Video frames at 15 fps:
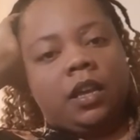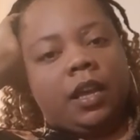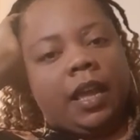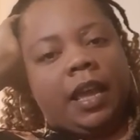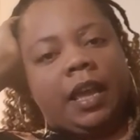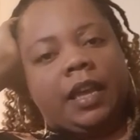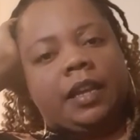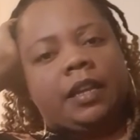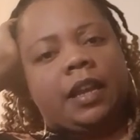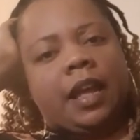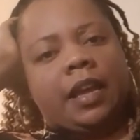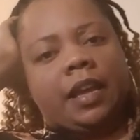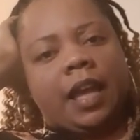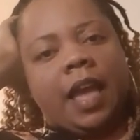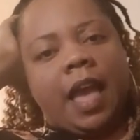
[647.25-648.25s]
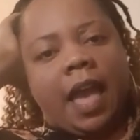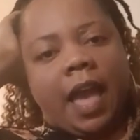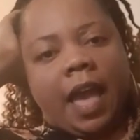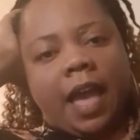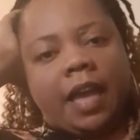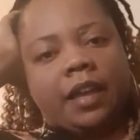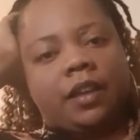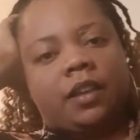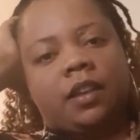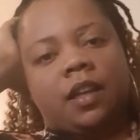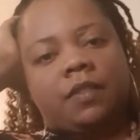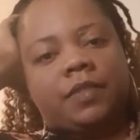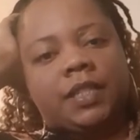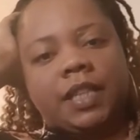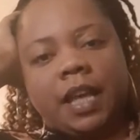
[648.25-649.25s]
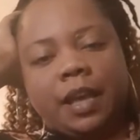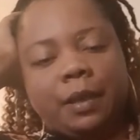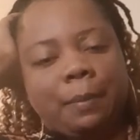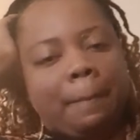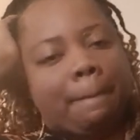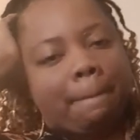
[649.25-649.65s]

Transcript: and like a hat and glove set.